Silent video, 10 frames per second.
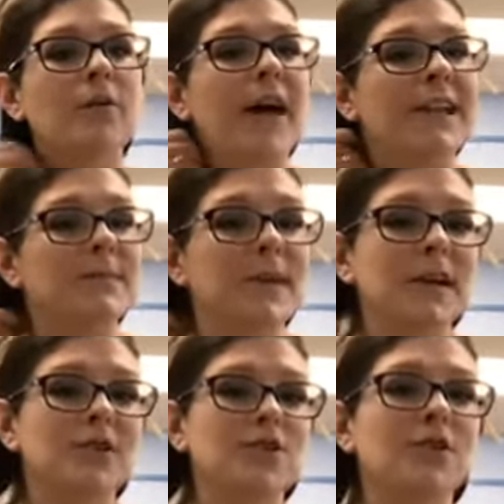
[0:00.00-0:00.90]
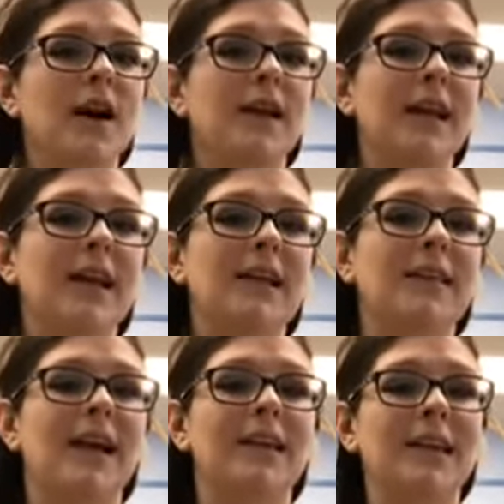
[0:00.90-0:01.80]
That's because you're not getting
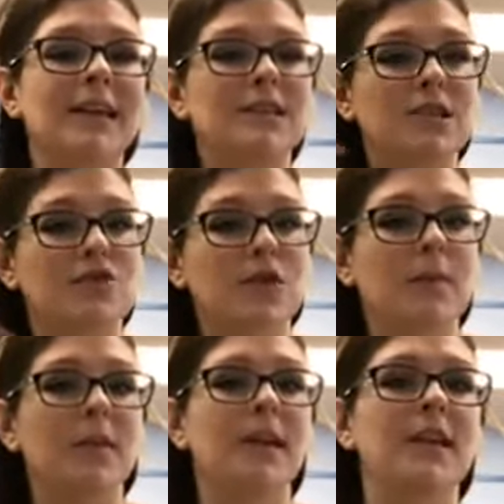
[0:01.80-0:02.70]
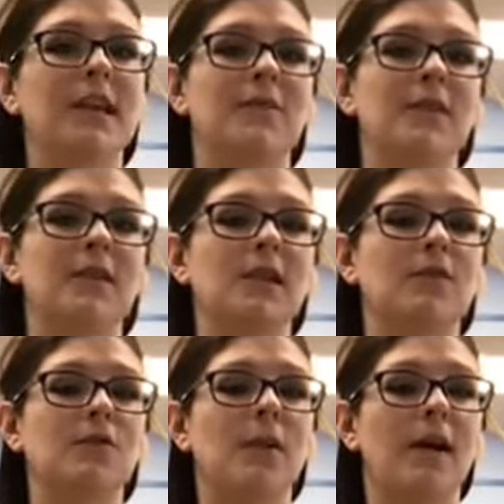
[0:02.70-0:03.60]
that heat distributed evenly
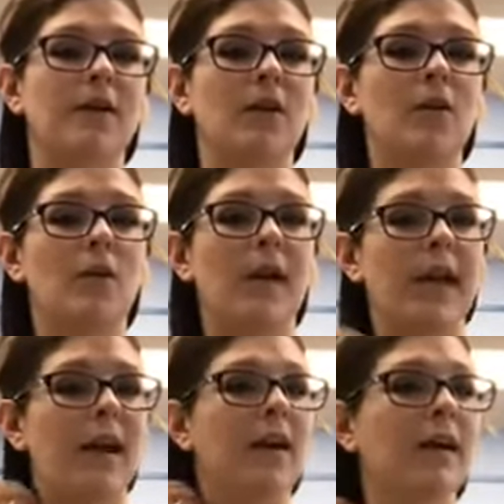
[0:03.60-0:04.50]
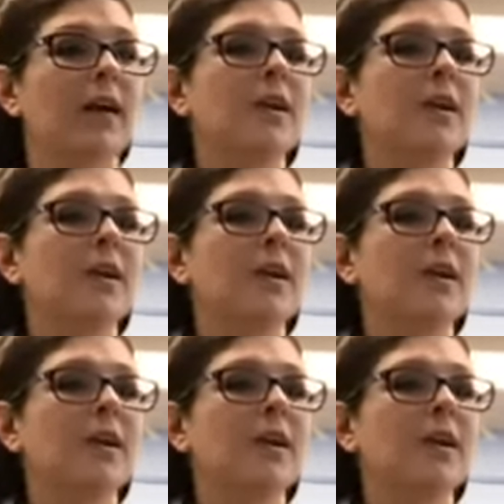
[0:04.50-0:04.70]
throughout your whole hair.